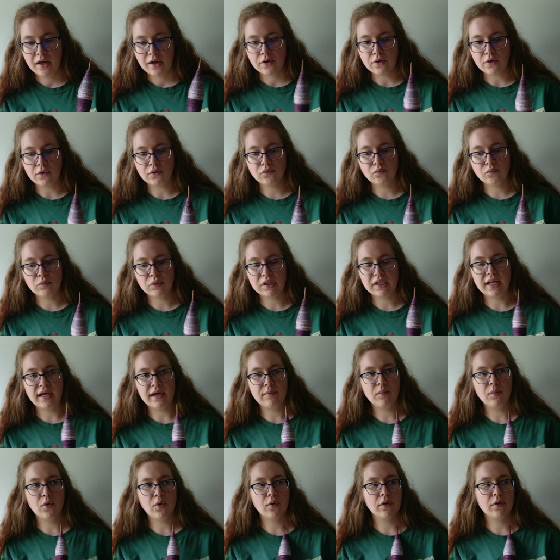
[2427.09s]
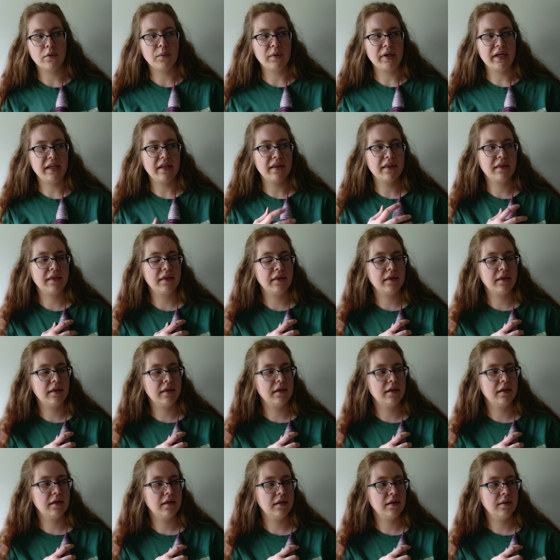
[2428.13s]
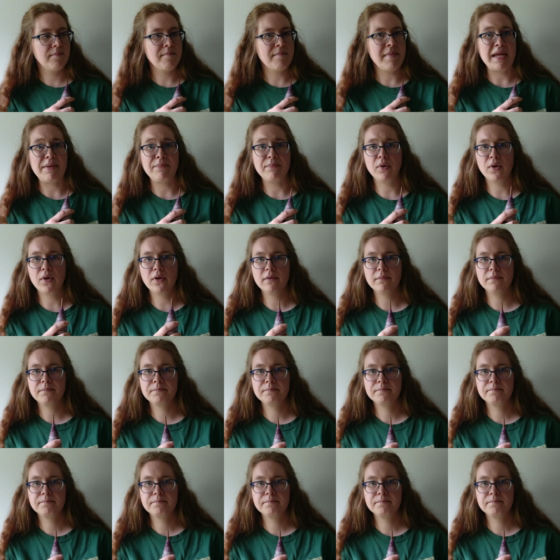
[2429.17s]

Golden Plum or with maple,